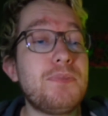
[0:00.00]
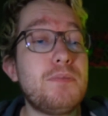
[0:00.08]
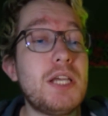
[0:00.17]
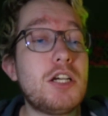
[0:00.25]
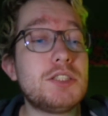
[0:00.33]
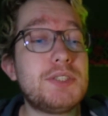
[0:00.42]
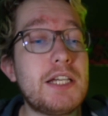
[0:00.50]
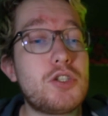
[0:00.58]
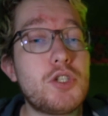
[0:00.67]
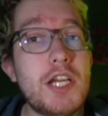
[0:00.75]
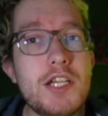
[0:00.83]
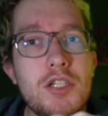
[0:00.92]
because the
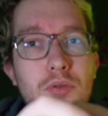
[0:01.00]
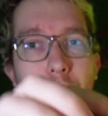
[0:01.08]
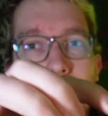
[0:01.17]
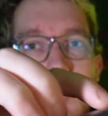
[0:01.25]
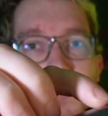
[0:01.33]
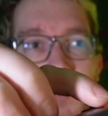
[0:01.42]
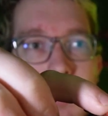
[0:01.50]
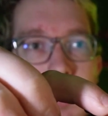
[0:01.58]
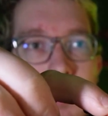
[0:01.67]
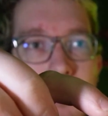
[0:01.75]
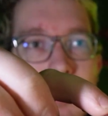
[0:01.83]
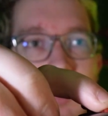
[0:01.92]
actuation right over
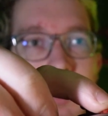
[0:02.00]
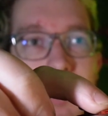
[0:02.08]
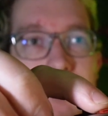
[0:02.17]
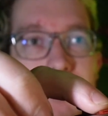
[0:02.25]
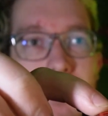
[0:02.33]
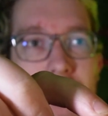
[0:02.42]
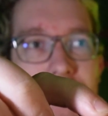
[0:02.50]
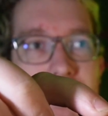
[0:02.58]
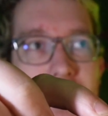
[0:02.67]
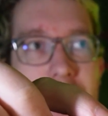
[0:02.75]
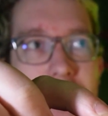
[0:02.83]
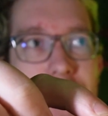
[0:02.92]
here, as you can
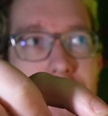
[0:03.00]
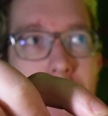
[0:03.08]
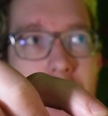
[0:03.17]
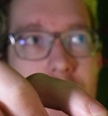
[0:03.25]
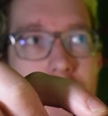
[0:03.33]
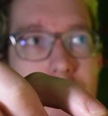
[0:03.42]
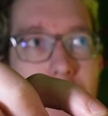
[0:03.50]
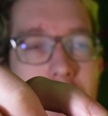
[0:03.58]
see, is much